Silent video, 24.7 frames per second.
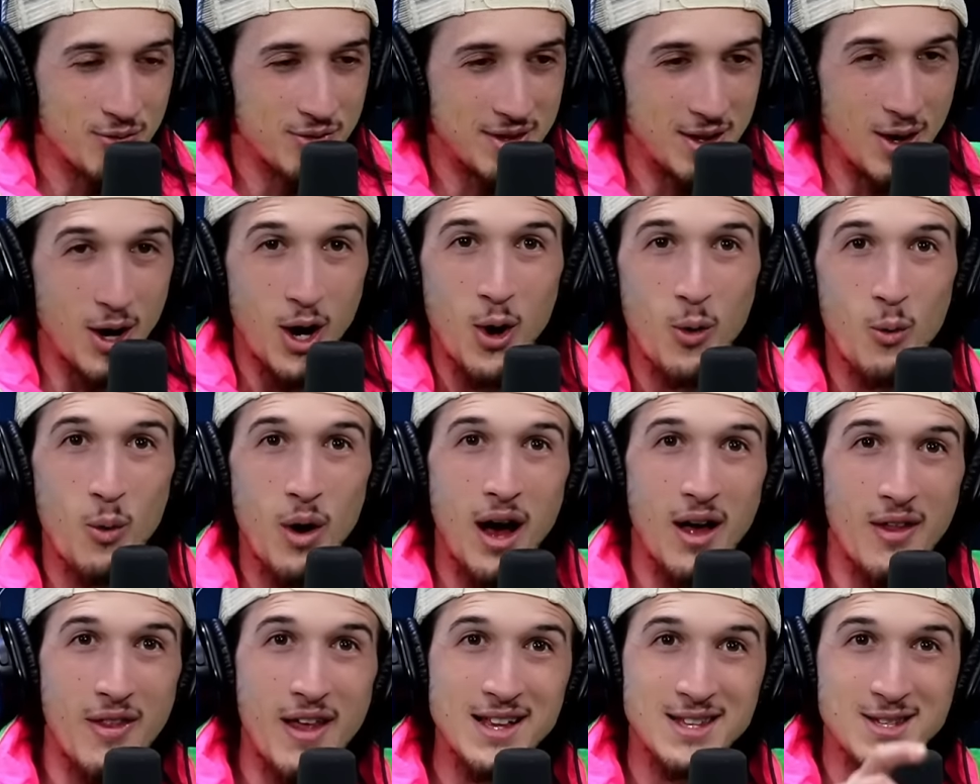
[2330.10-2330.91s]
Oh
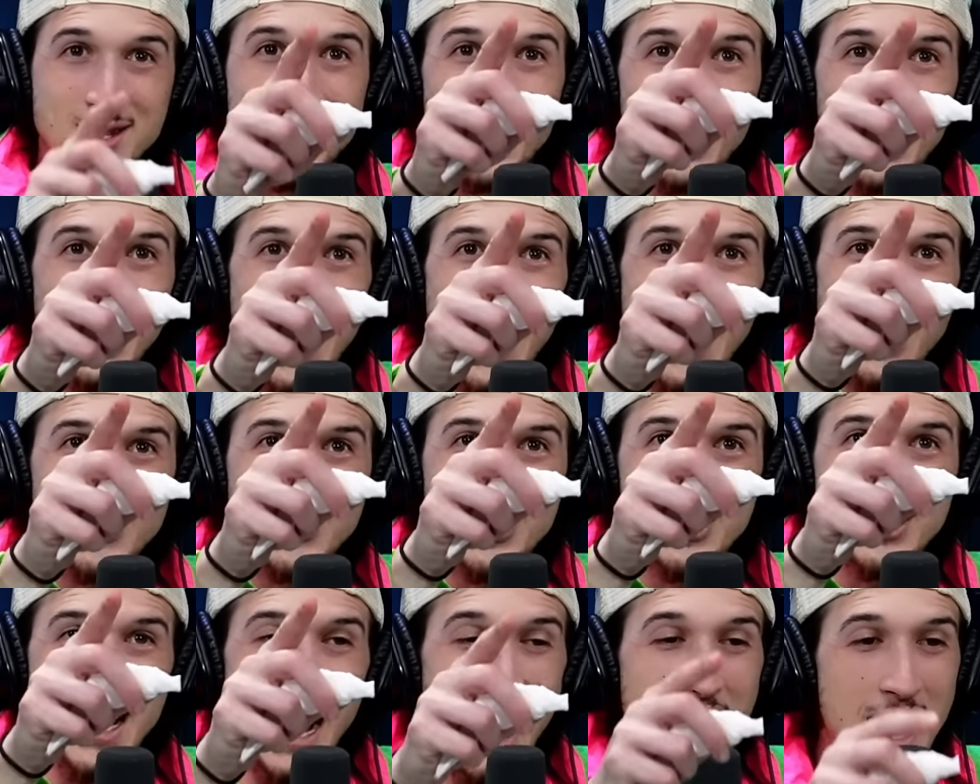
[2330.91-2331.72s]
well, that's good
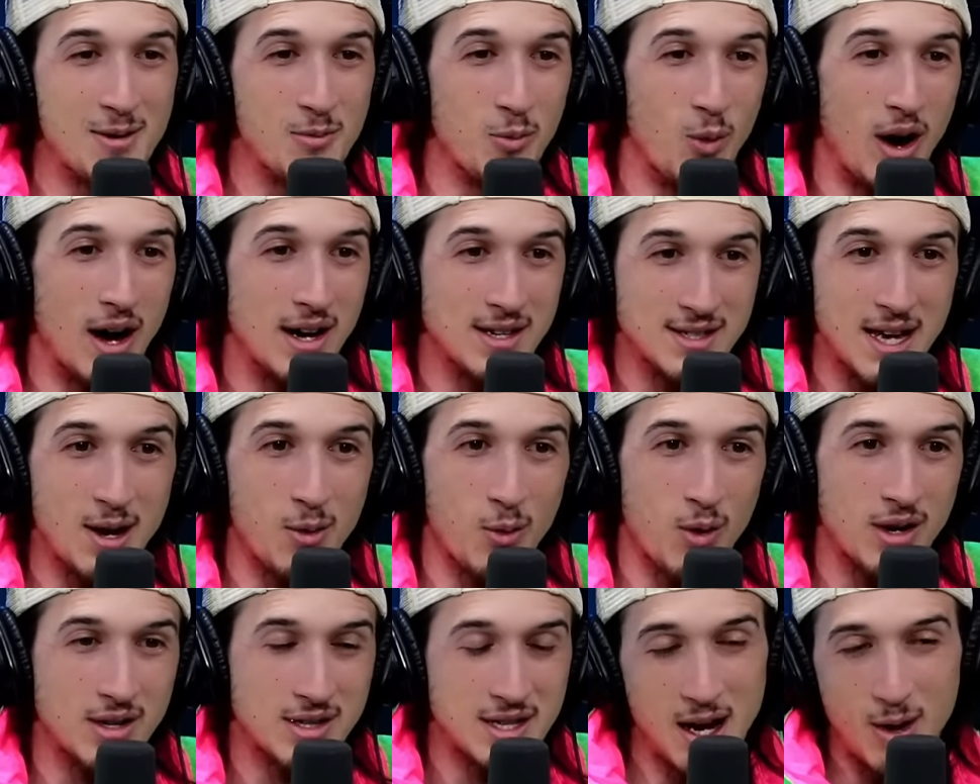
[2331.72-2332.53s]
actually. Time wise, that
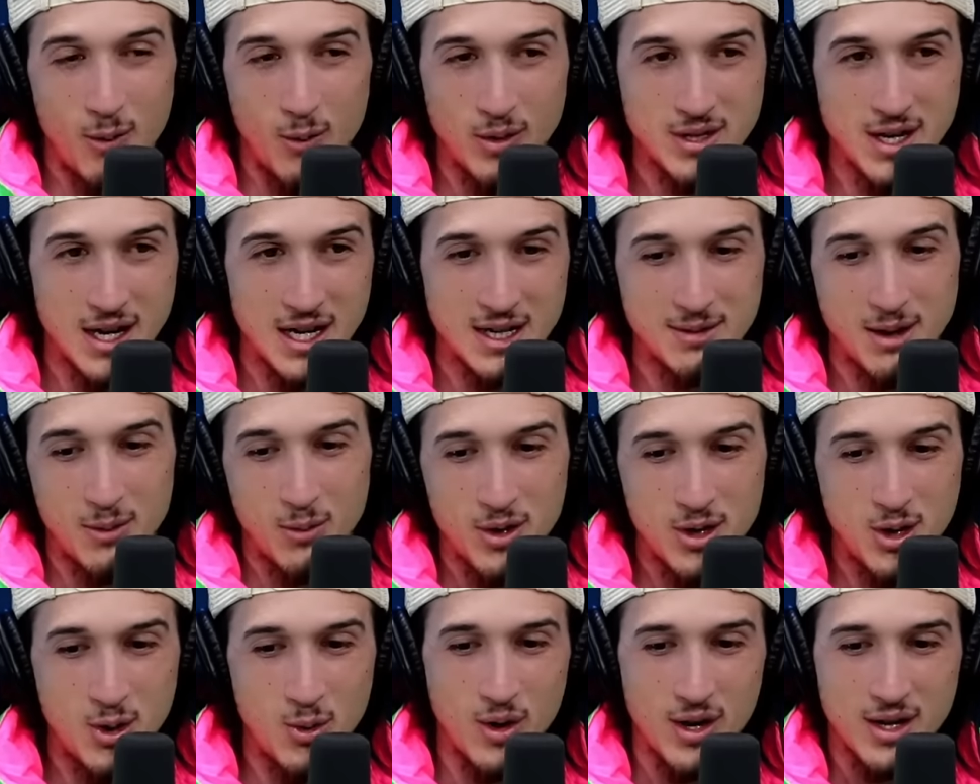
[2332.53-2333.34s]
worked out. We talk about what
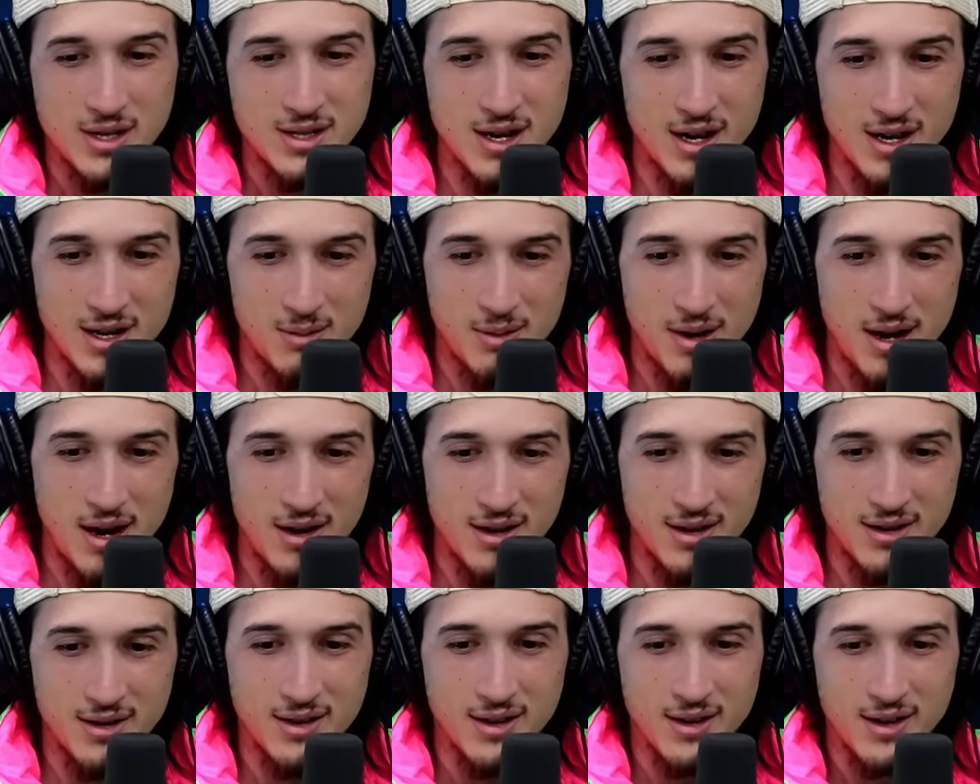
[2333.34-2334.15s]
you want to talk about,
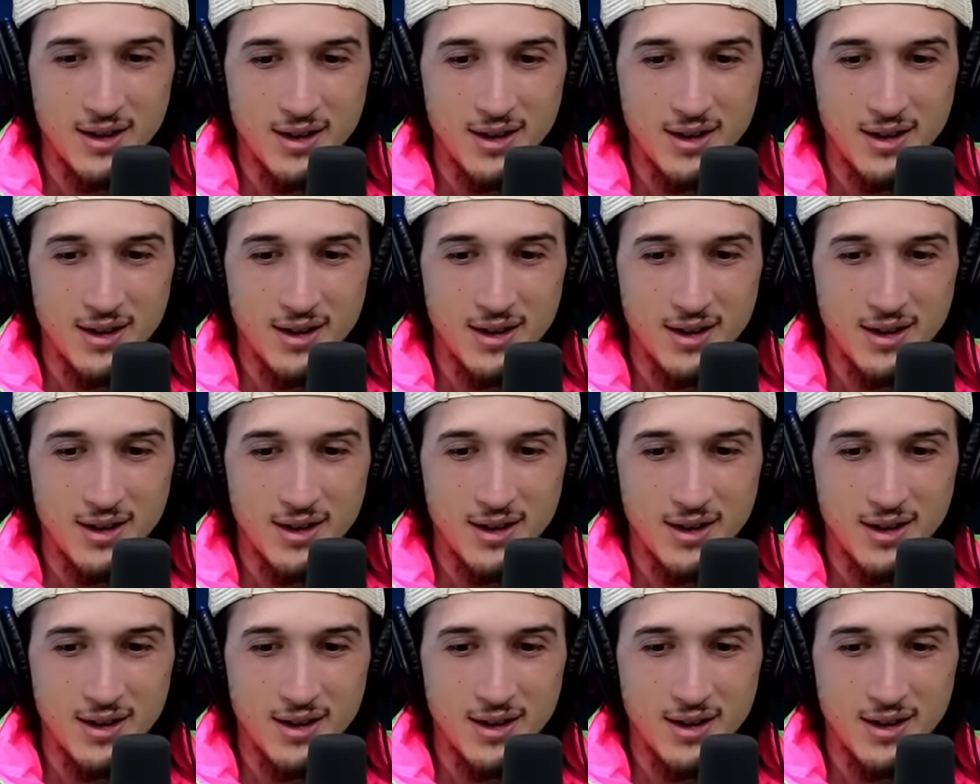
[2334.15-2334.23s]
and